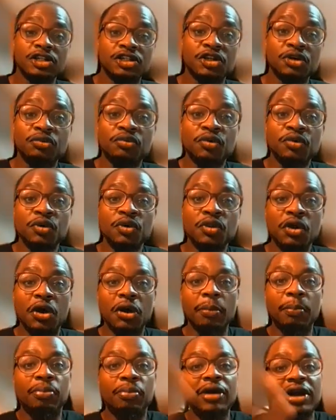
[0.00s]
to rule
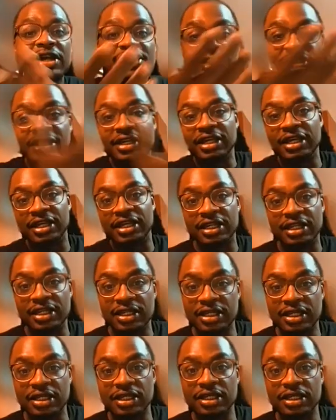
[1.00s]
on precedent.
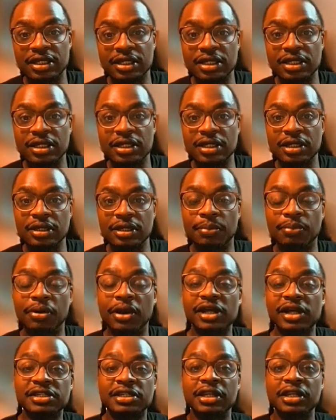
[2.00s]

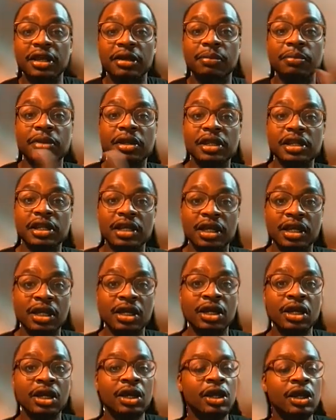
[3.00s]
Precedent meaning
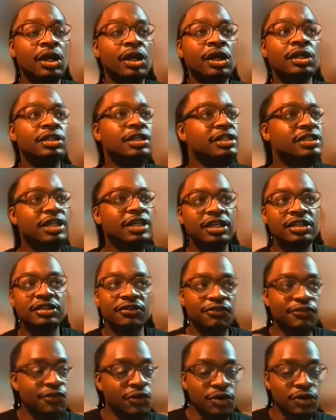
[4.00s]
this ain't
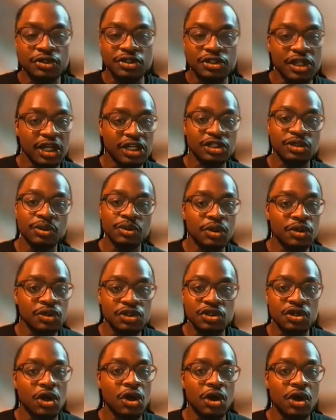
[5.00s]
the first sexual
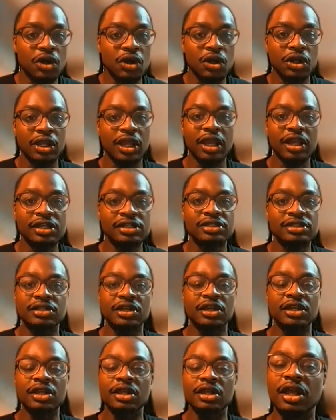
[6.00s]
assault case
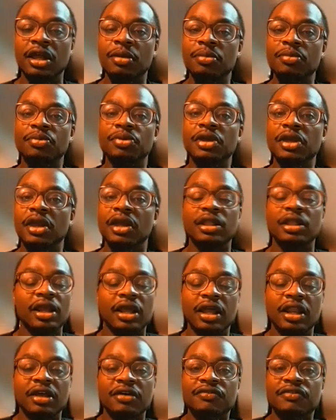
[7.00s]
that
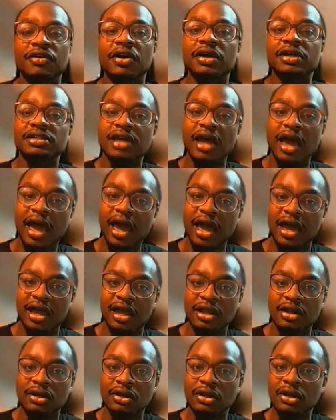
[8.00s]
NFL has had,
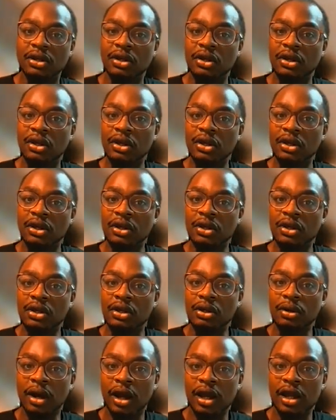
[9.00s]

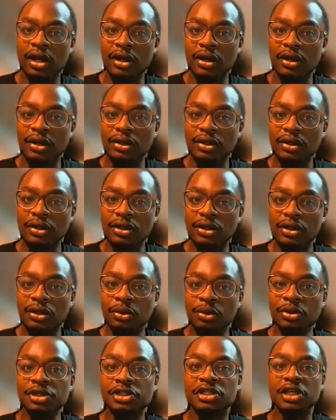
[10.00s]
right?
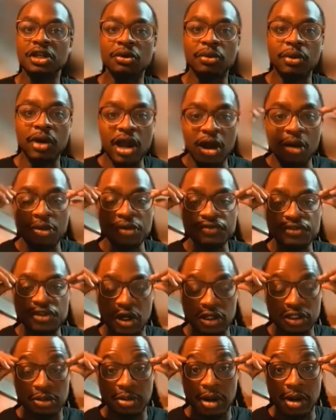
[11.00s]
We sit around, we've
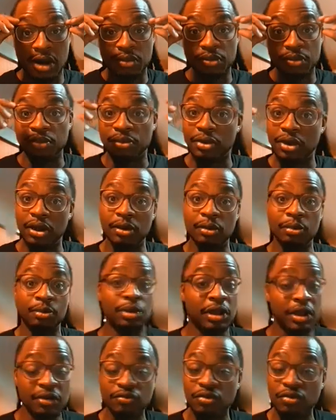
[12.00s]
talked about
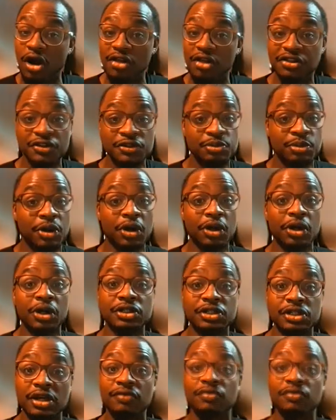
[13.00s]
Ben Roethlisberger
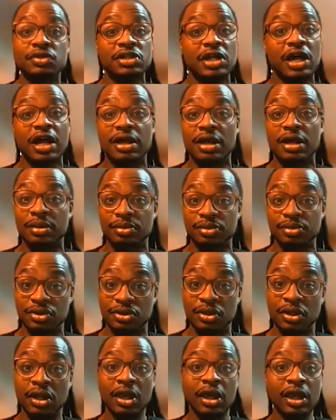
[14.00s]
several times.
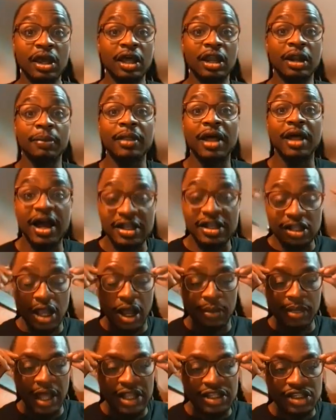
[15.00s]
And I'm
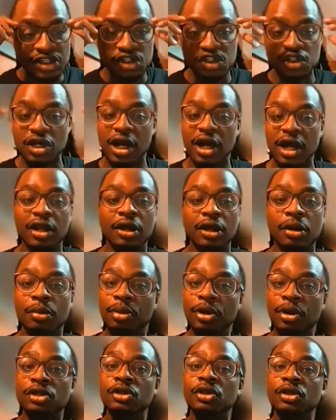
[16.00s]
not just trying to,
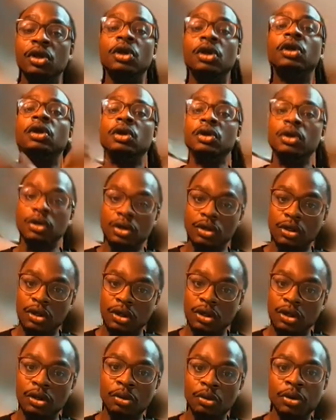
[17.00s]
but
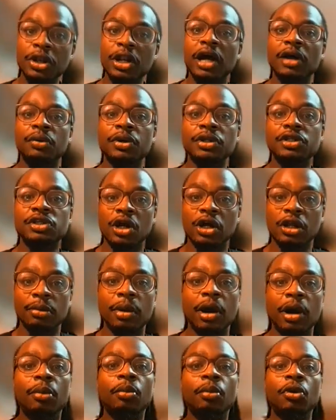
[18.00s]
we're talking
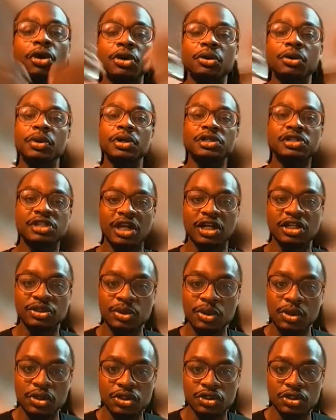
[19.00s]
about more than one
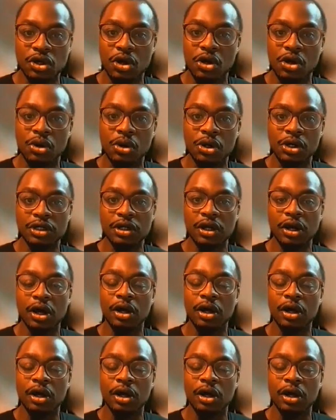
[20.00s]
sexual assault or